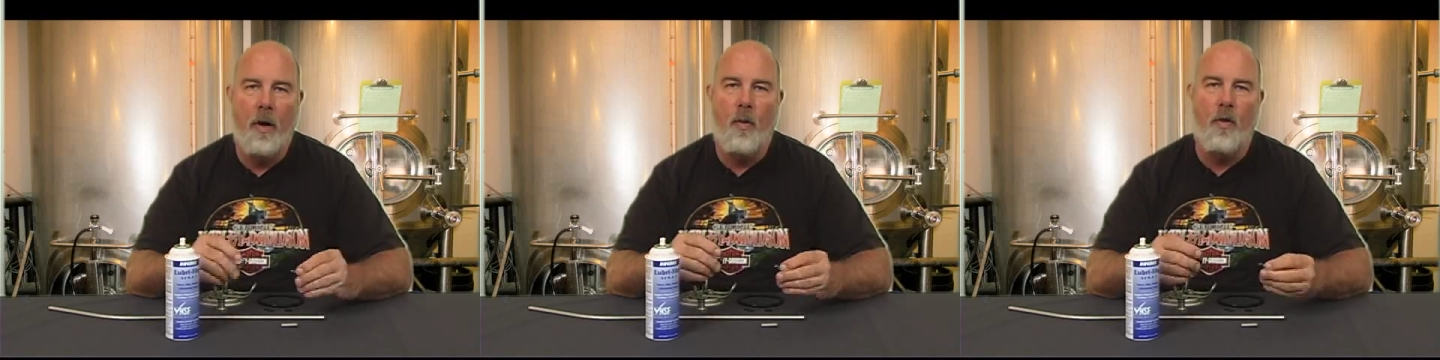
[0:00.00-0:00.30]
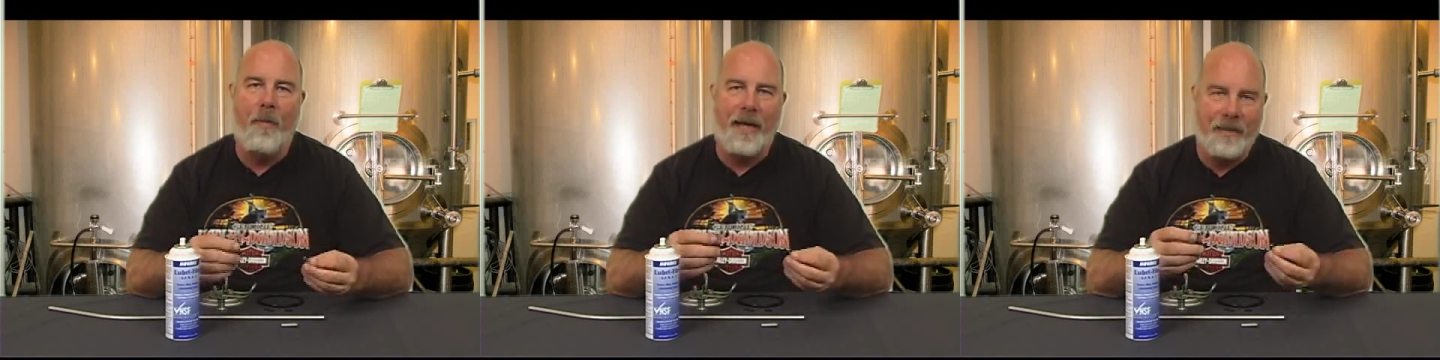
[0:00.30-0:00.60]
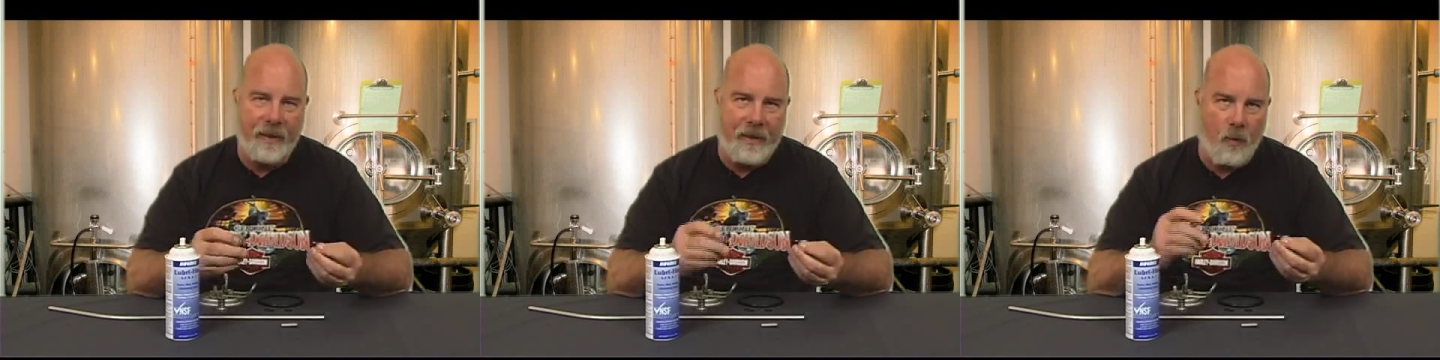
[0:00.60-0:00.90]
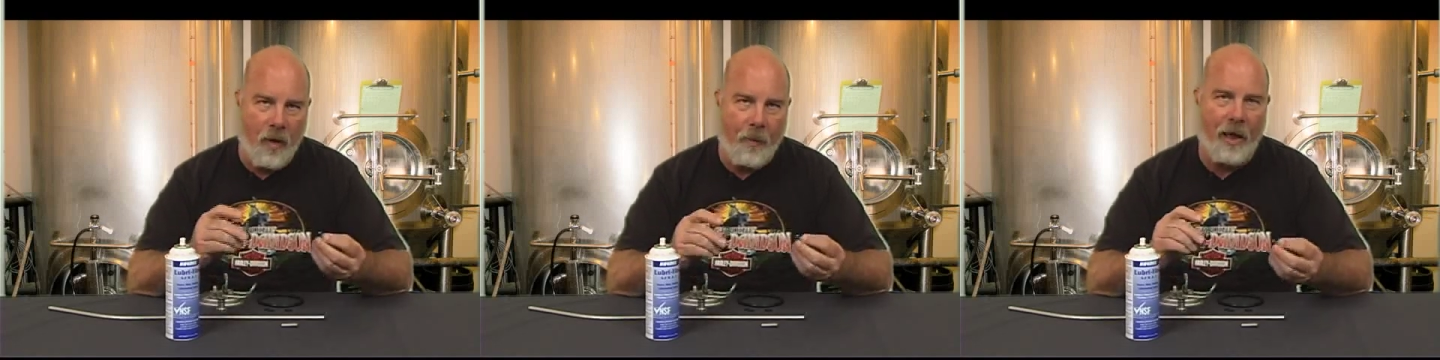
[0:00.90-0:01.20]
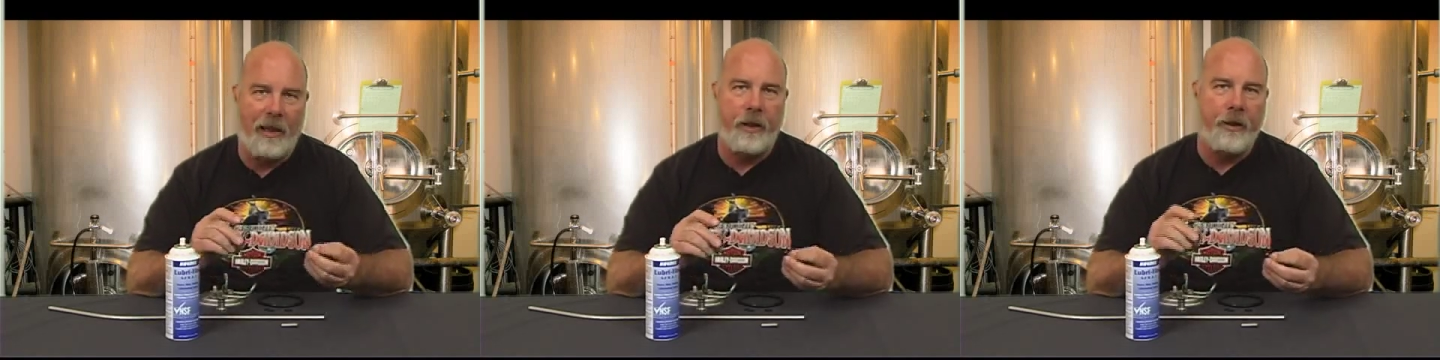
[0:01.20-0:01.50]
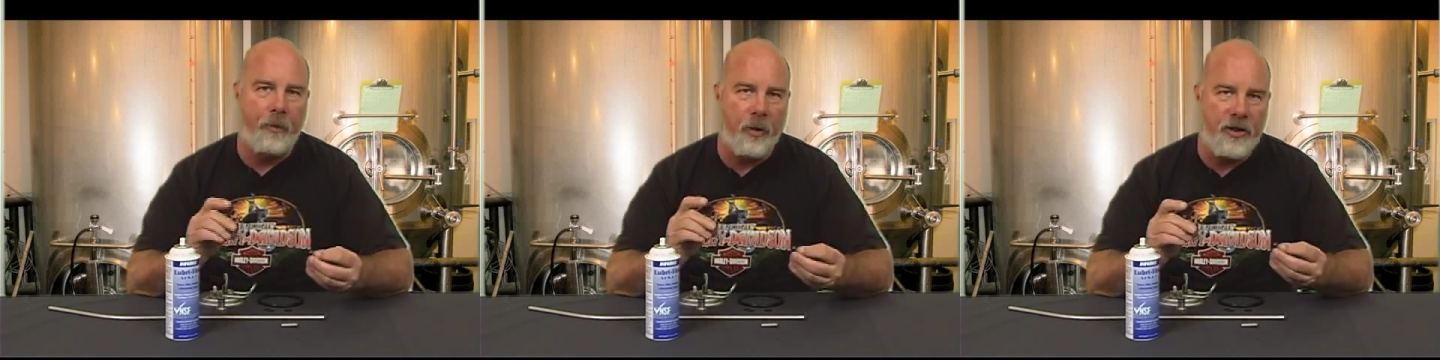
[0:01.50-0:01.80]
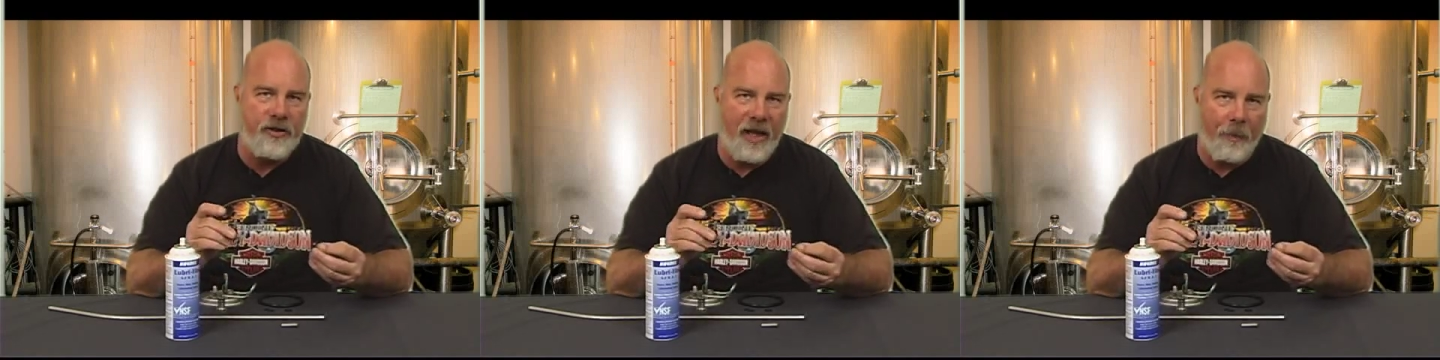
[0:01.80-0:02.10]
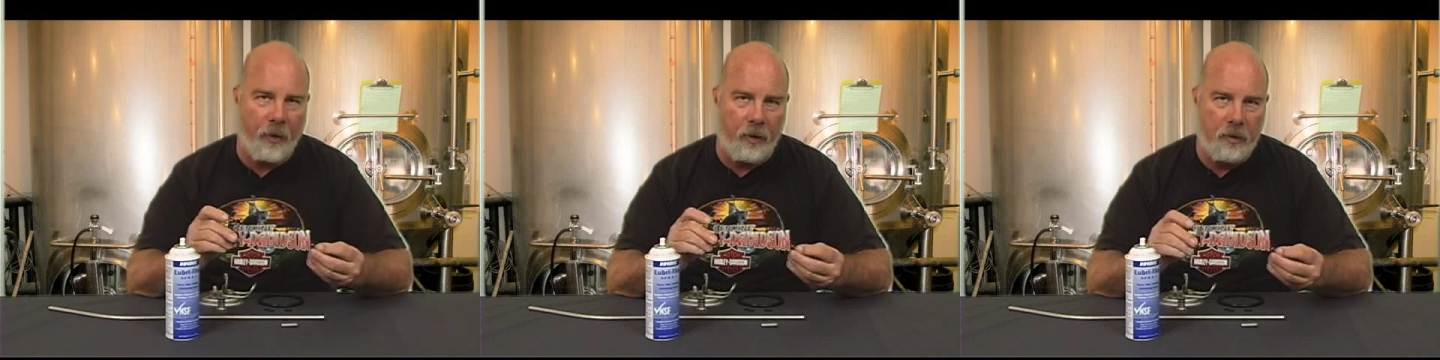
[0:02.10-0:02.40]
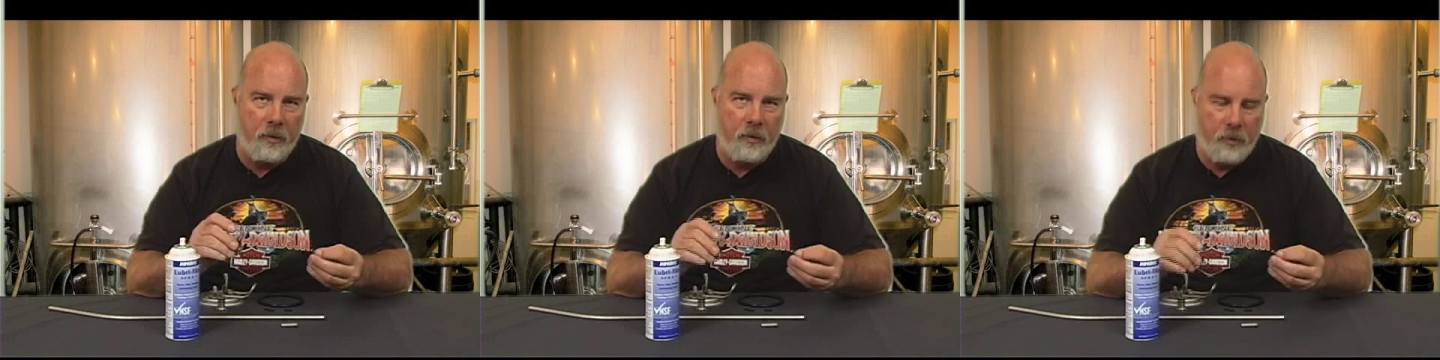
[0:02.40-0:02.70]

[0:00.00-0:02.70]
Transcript: will make the rubber a little more supple,